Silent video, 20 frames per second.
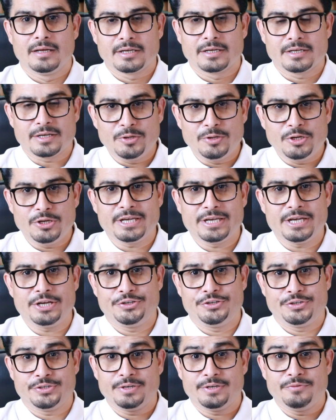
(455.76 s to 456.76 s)

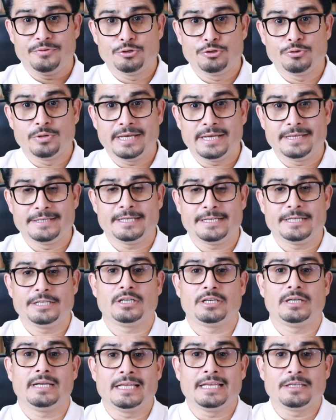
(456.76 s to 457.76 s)
communication,
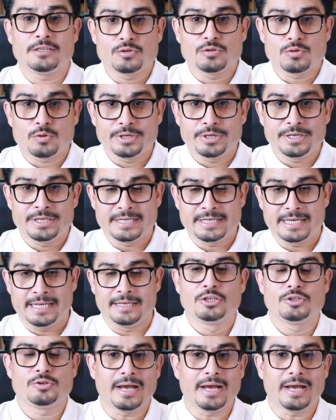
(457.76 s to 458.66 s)
visualization, and storytelling.